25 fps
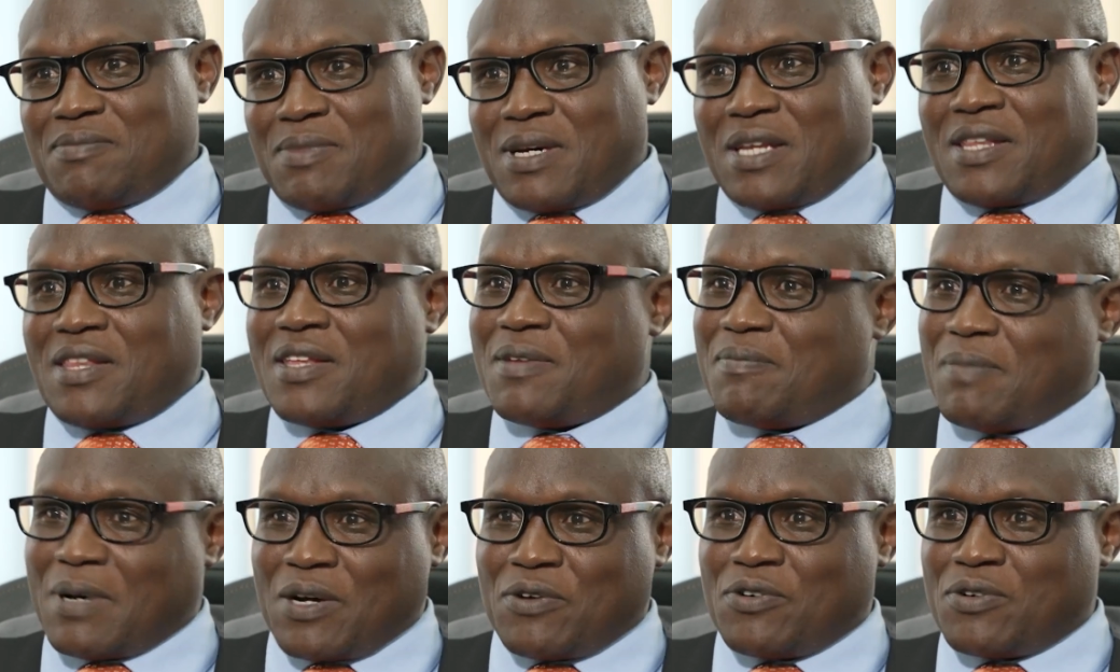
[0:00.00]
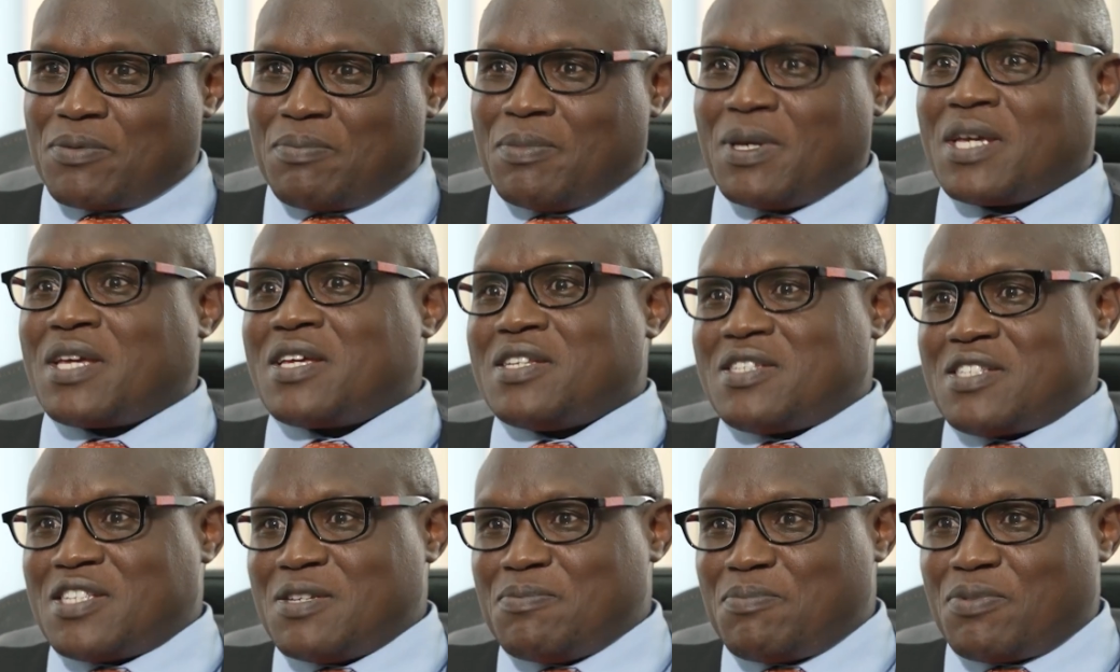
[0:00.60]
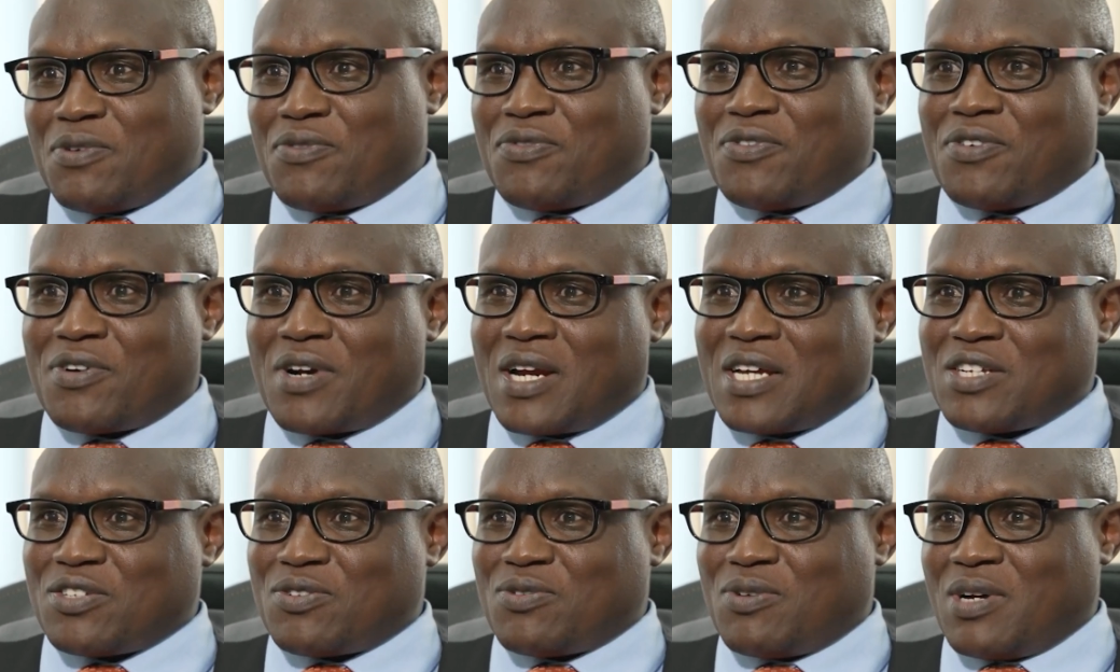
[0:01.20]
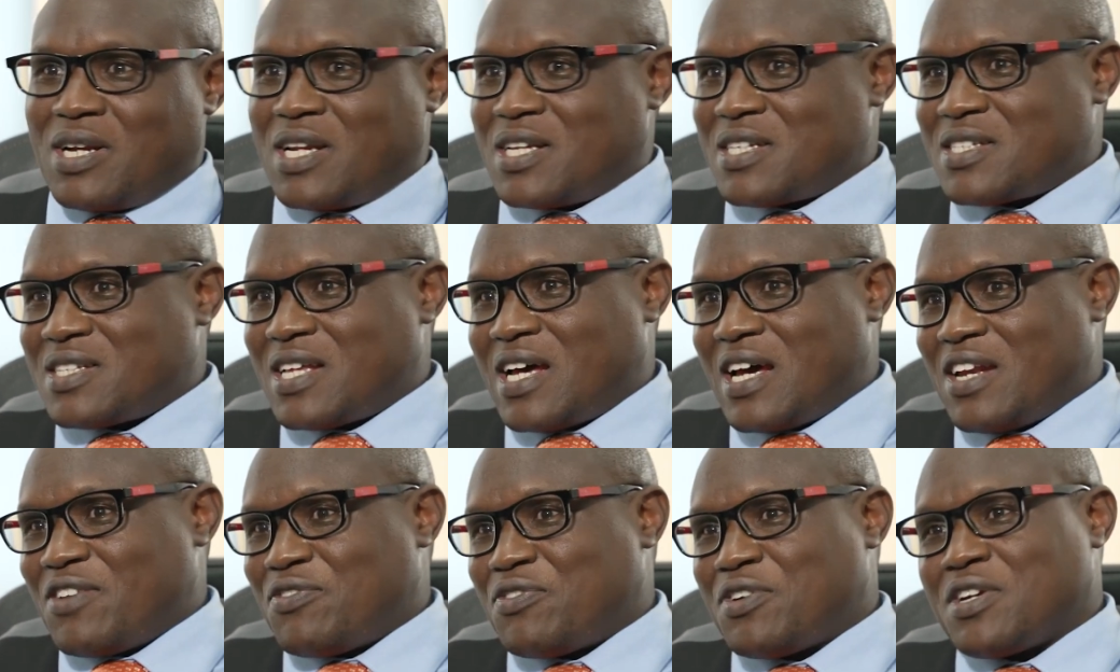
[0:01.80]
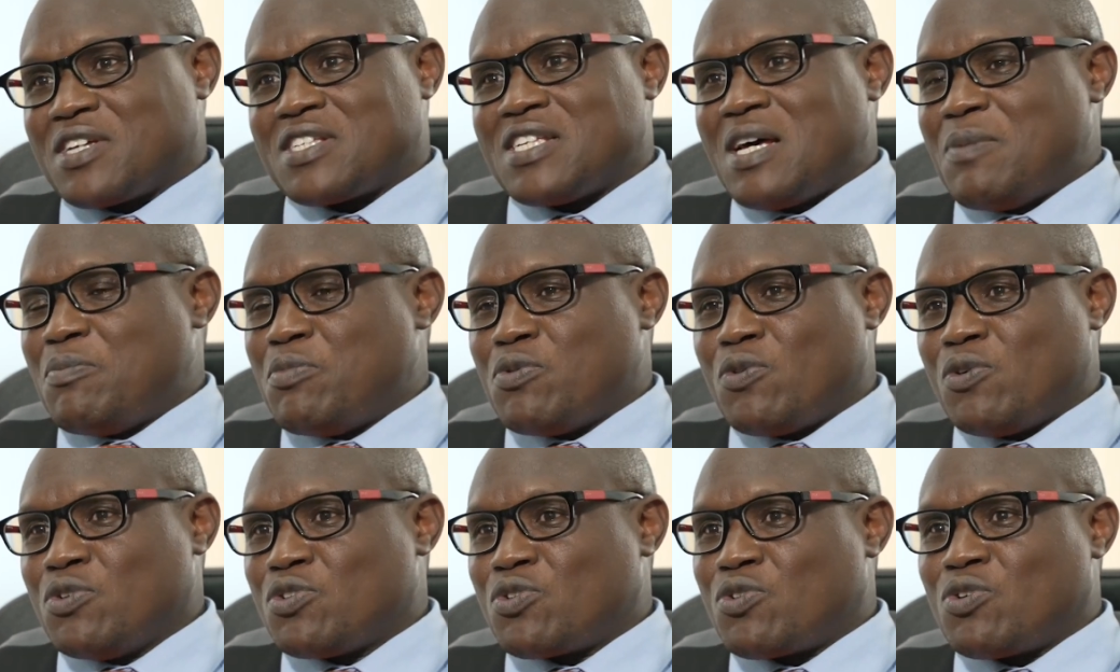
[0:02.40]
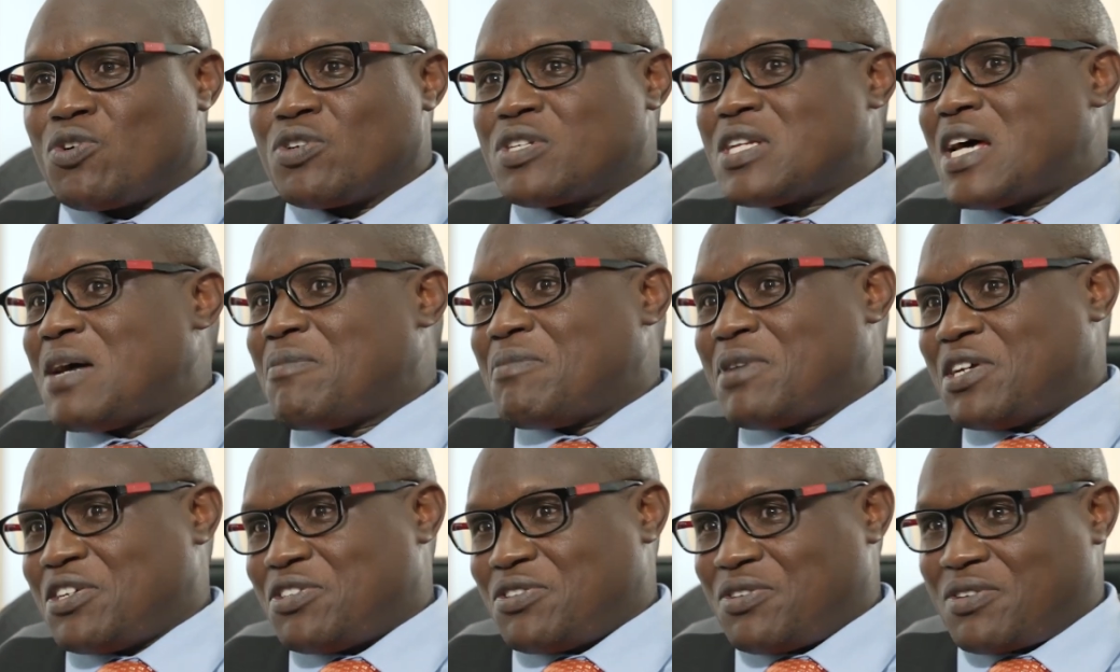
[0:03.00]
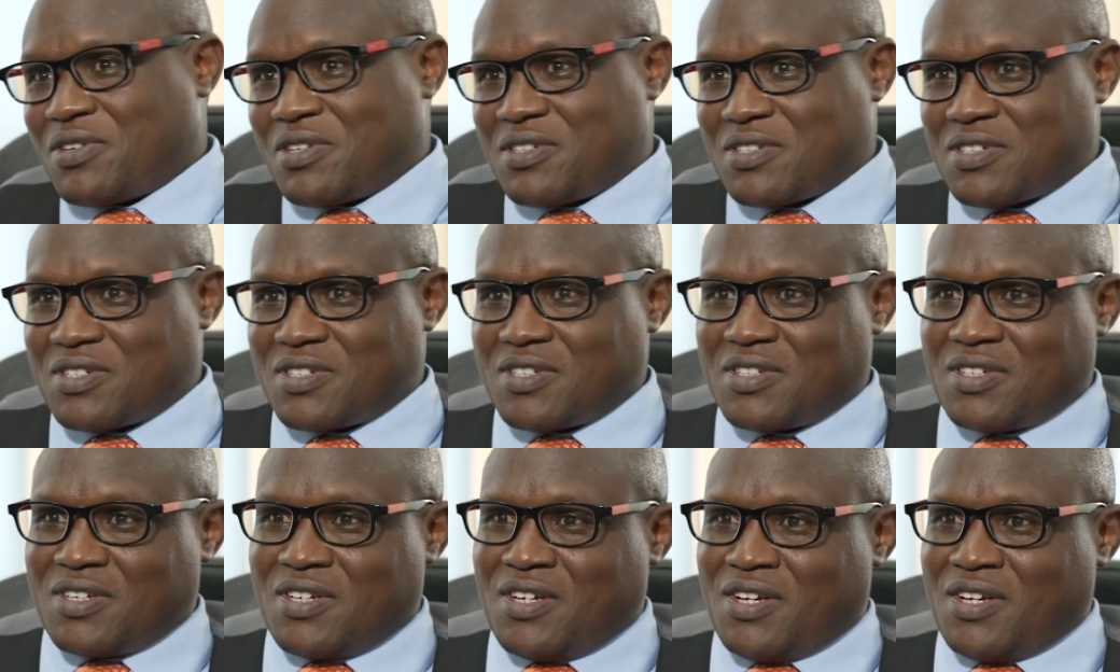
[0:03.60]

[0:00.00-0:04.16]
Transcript: but we'll make it simple for us to understand. For example, what we call term assurance.